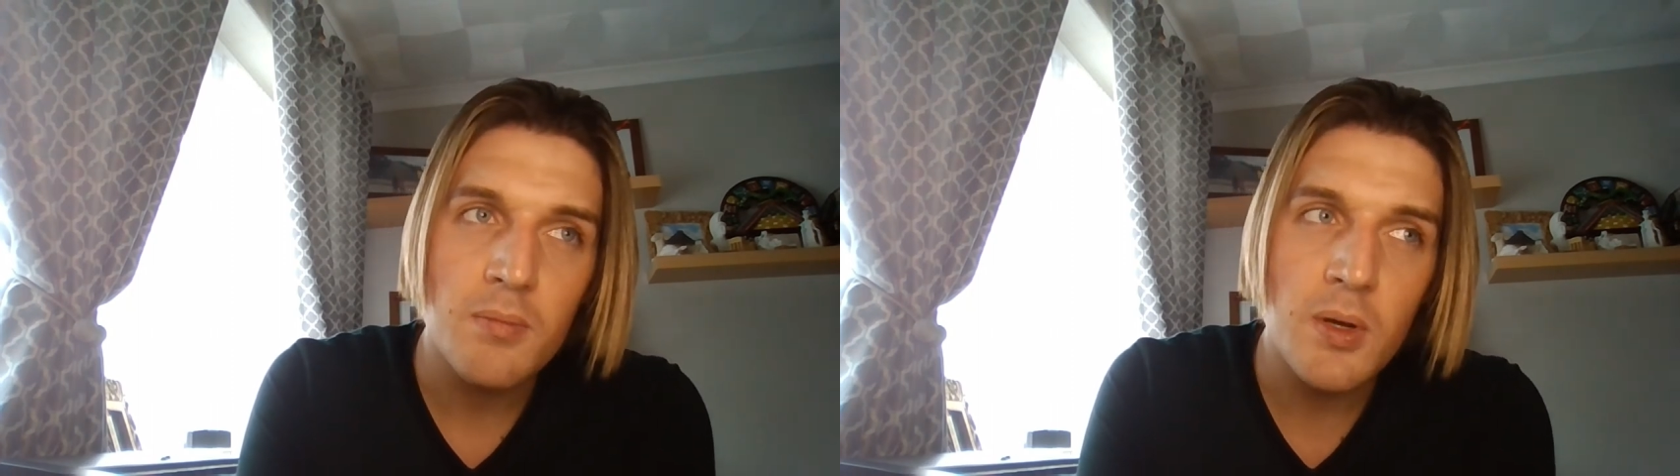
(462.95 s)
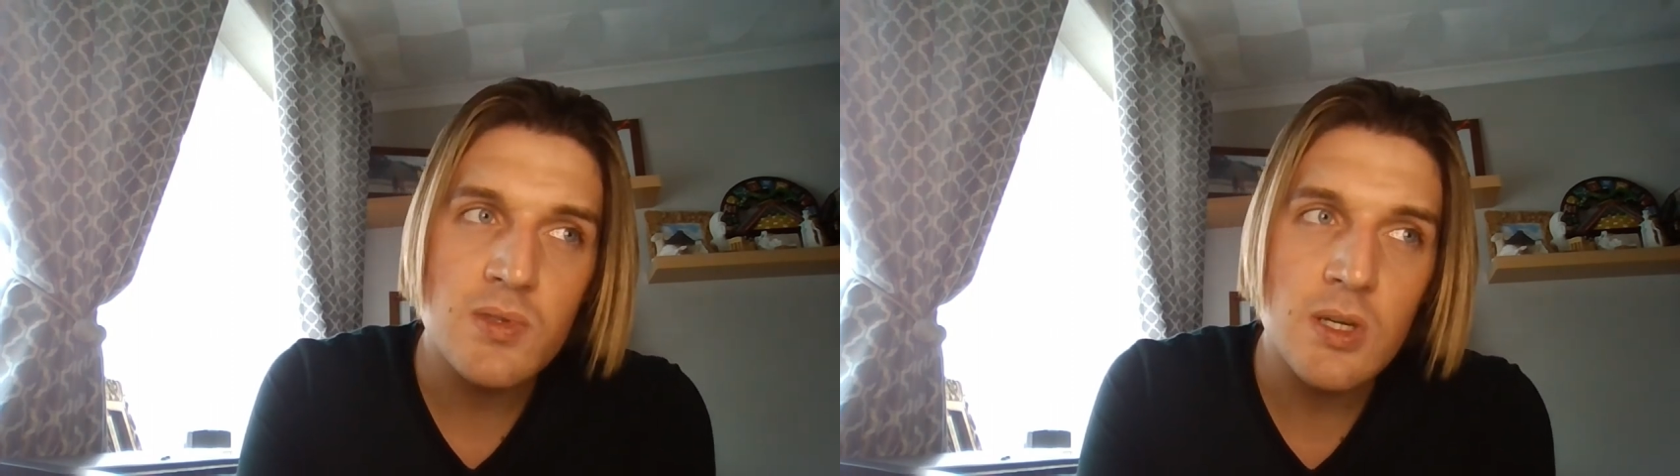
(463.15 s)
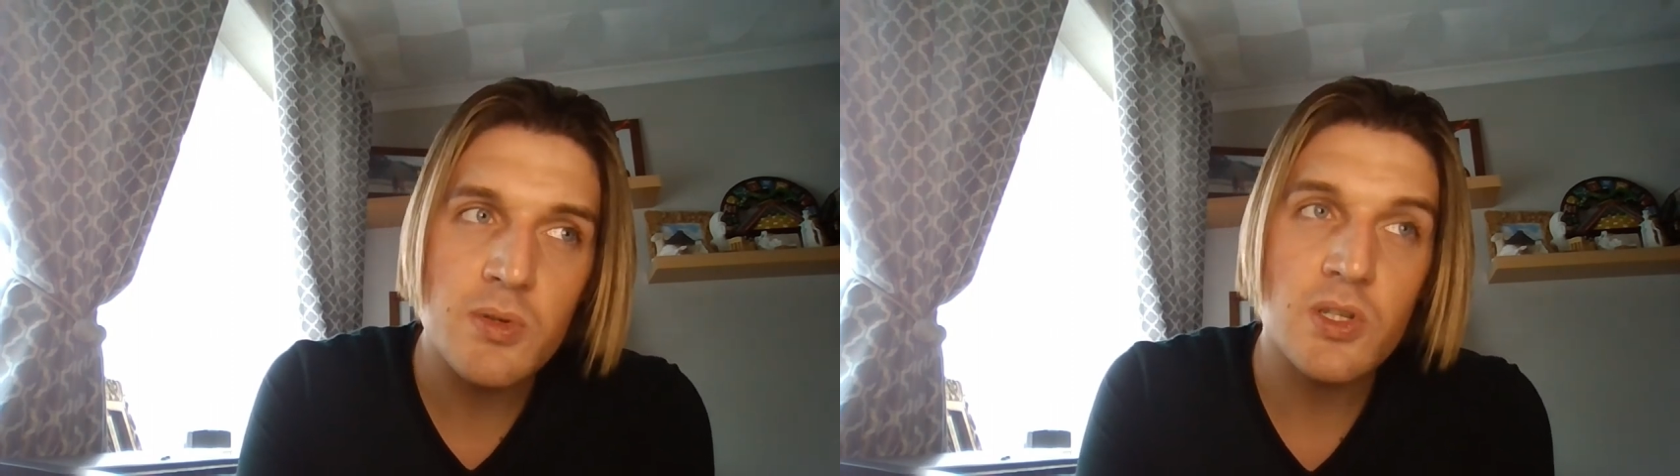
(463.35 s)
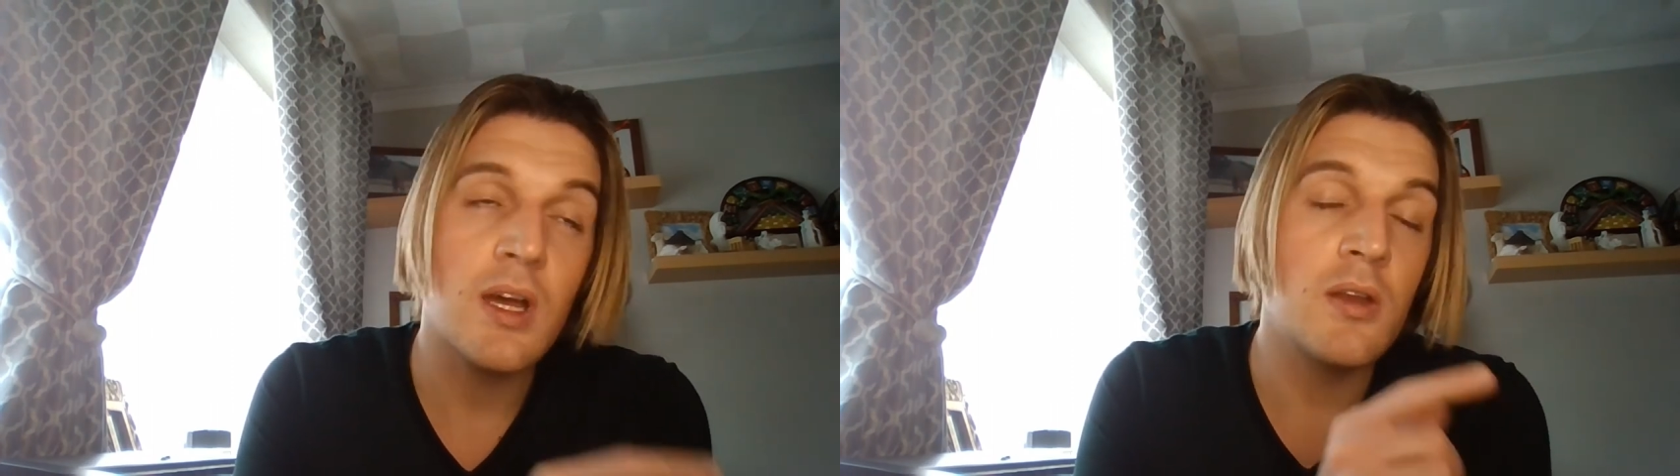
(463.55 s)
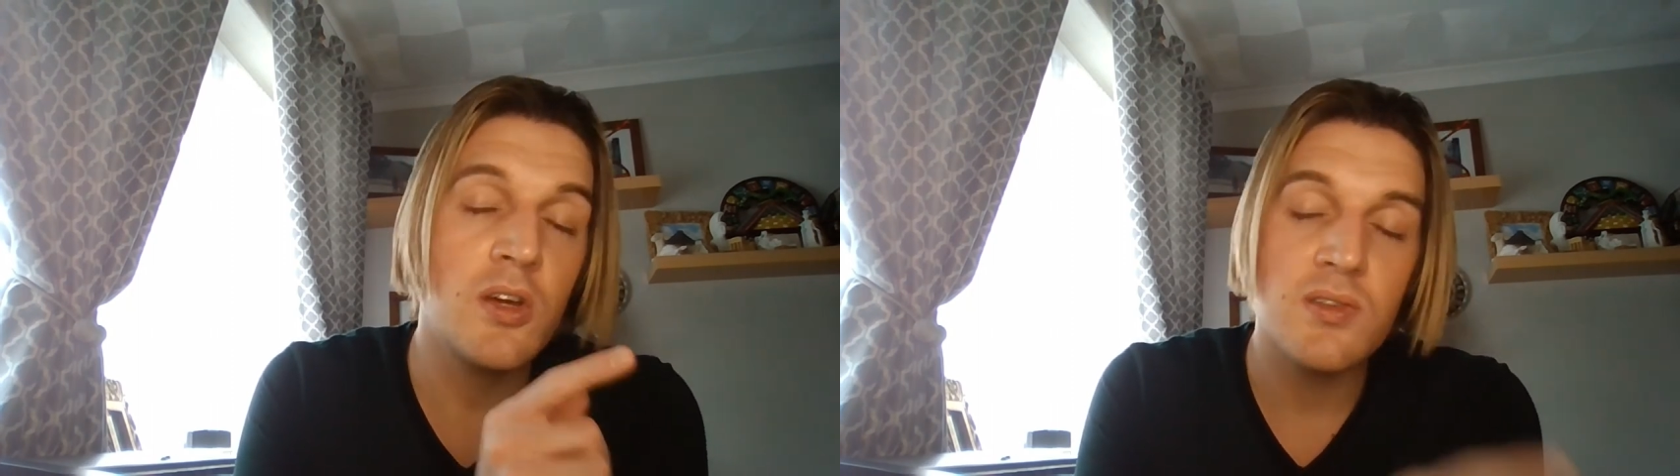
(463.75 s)
Boots, Superdrug,
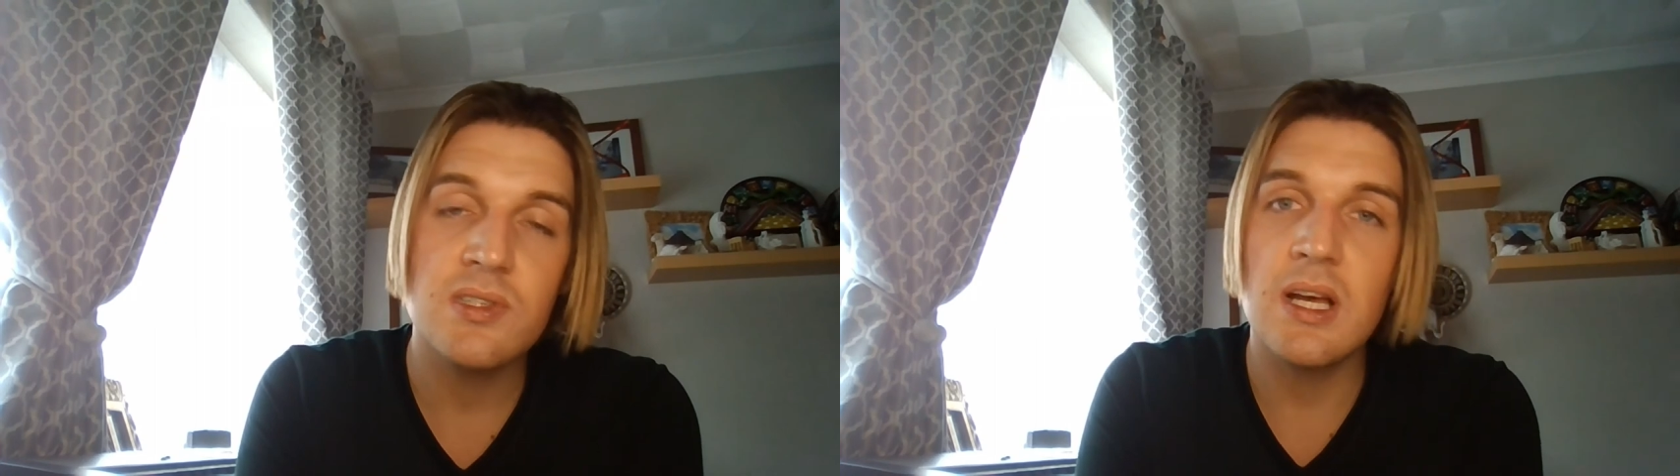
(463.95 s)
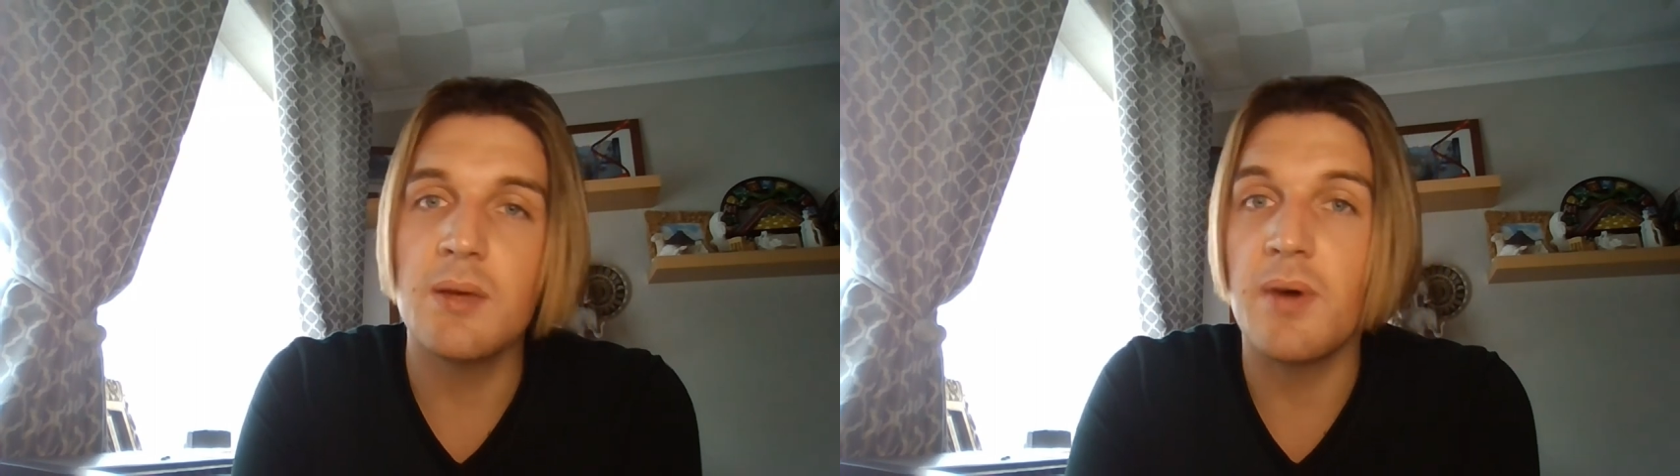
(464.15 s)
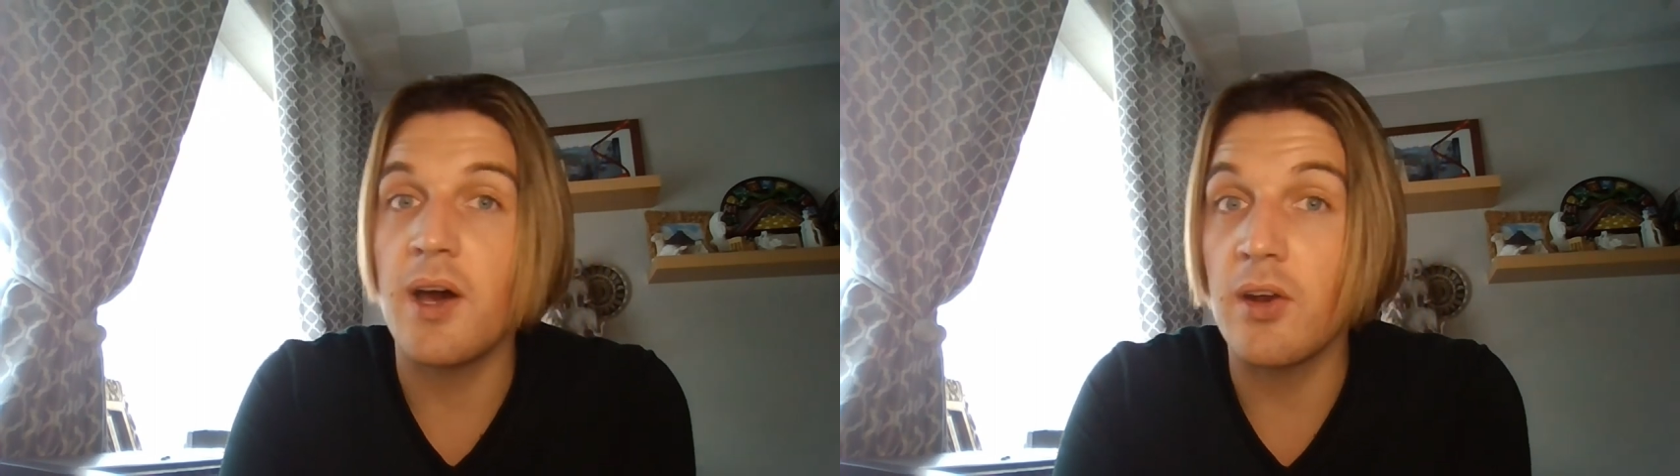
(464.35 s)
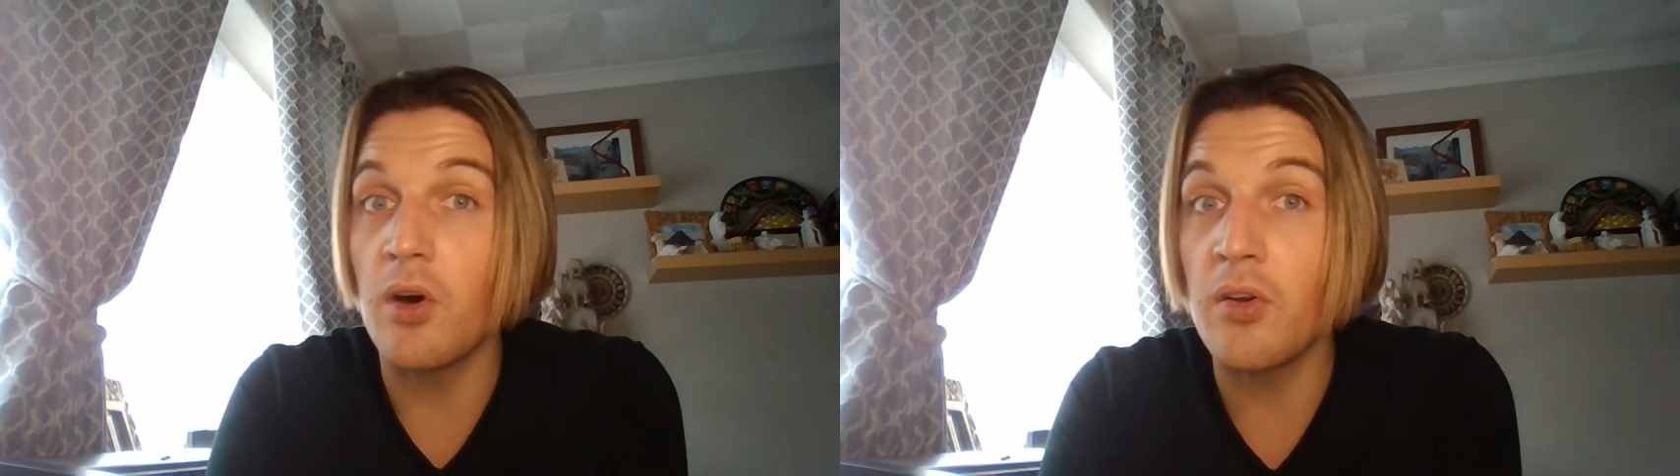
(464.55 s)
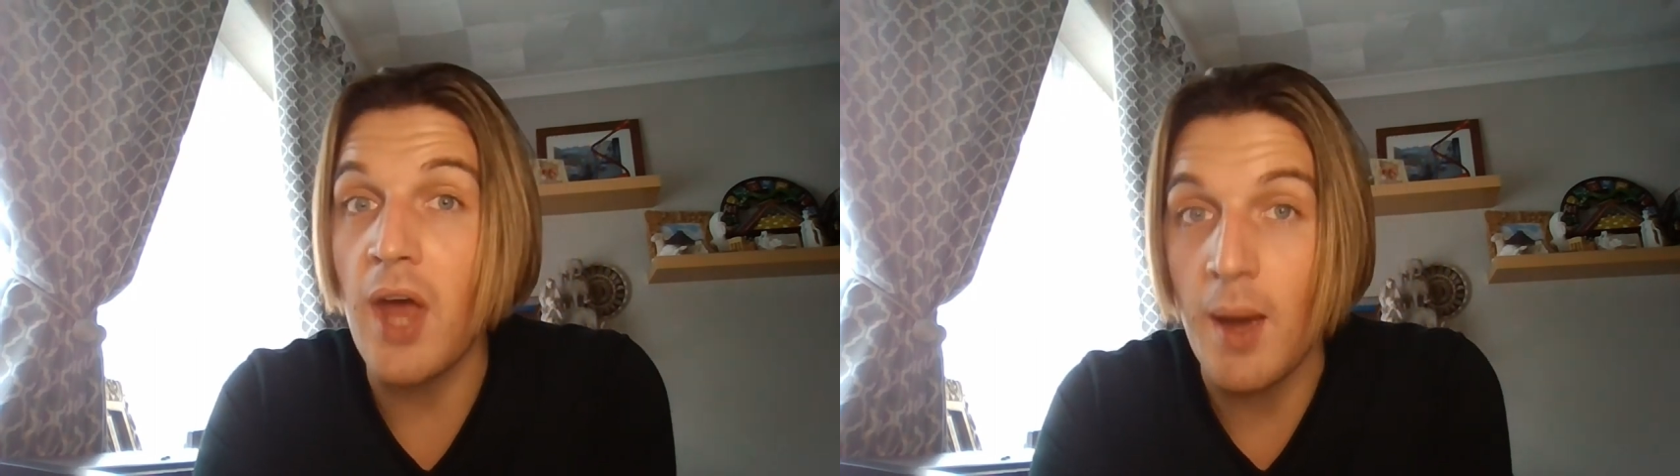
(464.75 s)
and you can certainly buy it on